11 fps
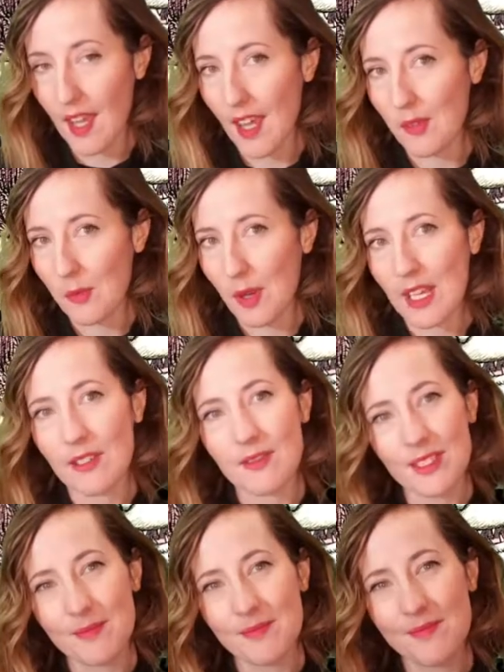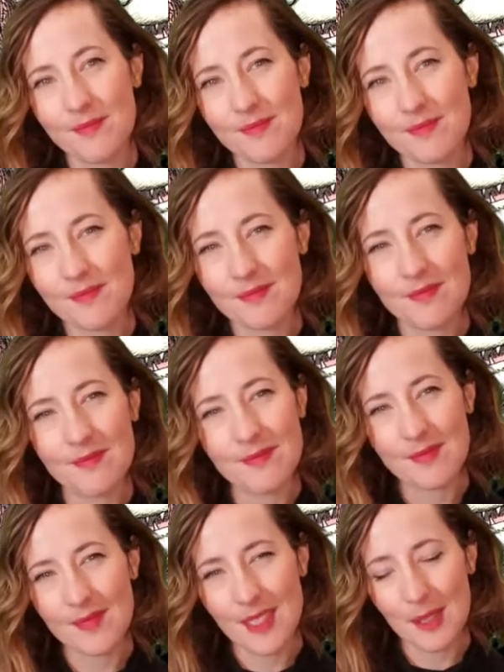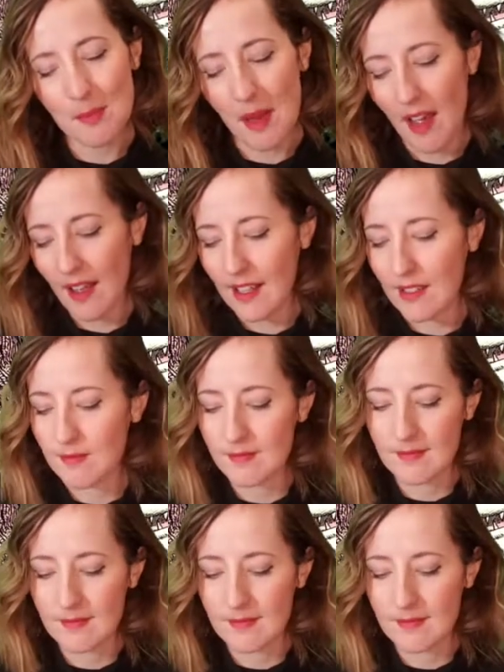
and waved goodbye.